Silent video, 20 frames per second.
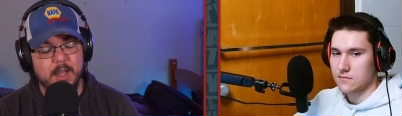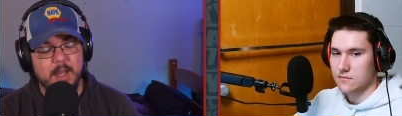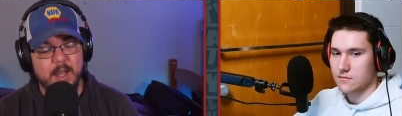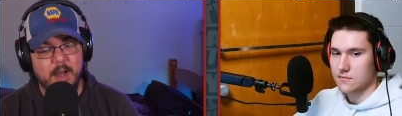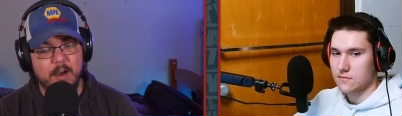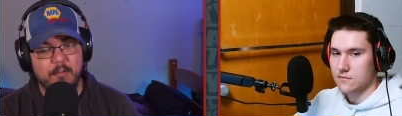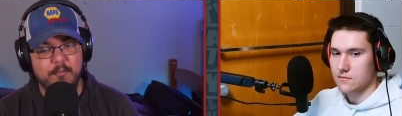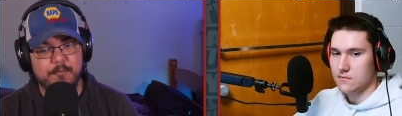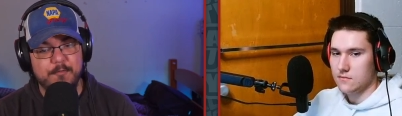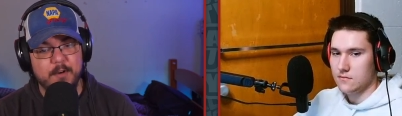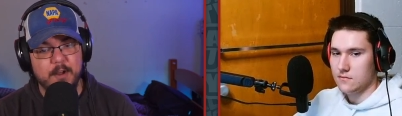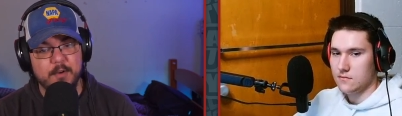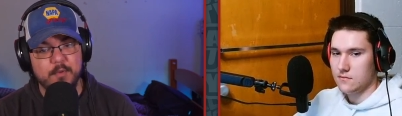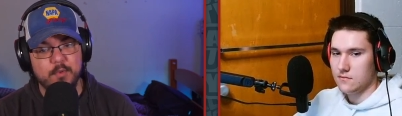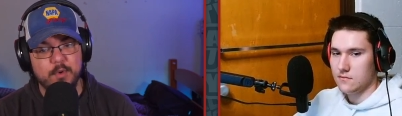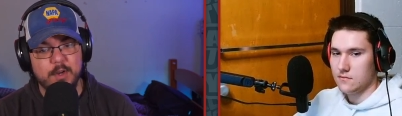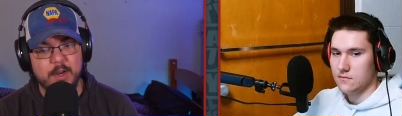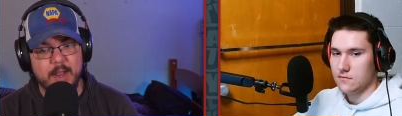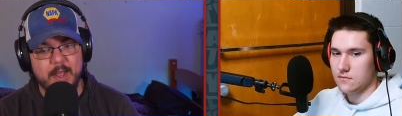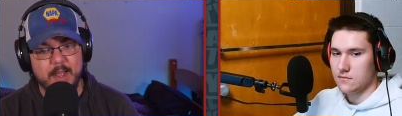Speaker 1: how fun
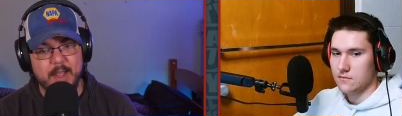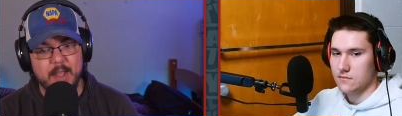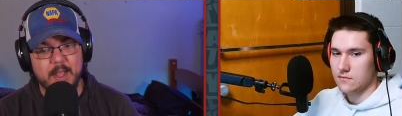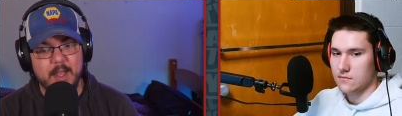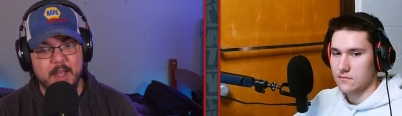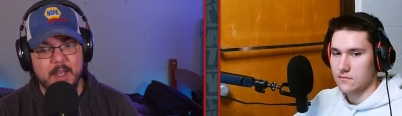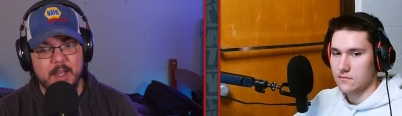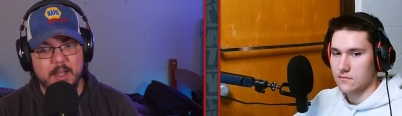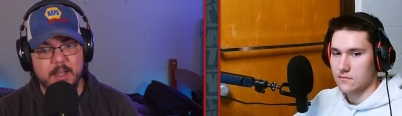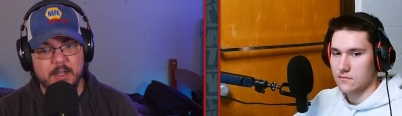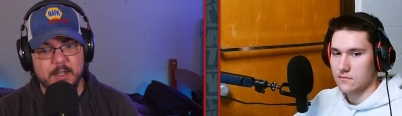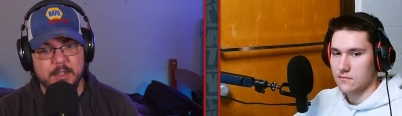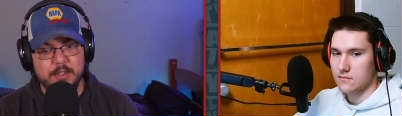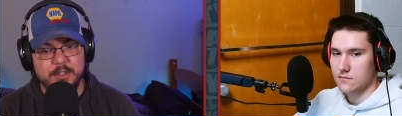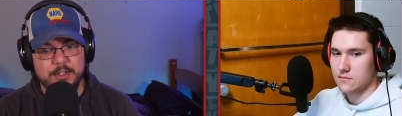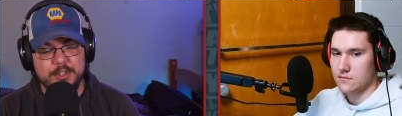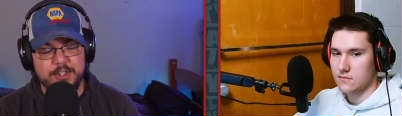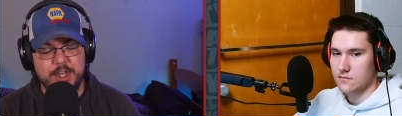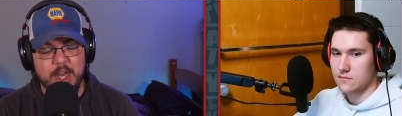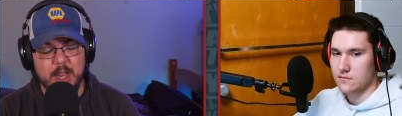would a
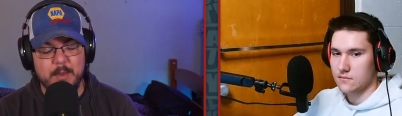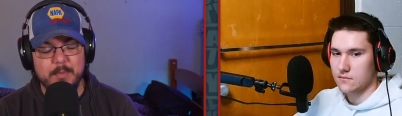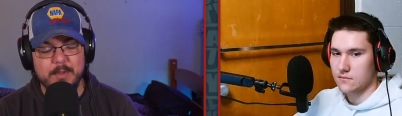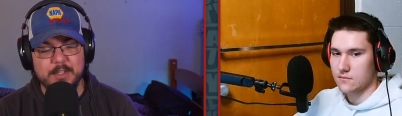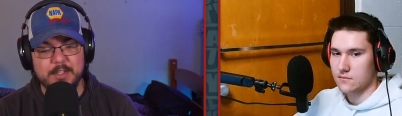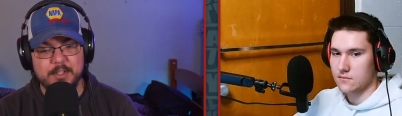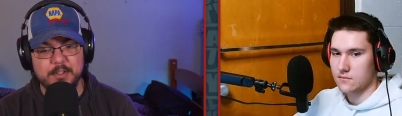Sheamus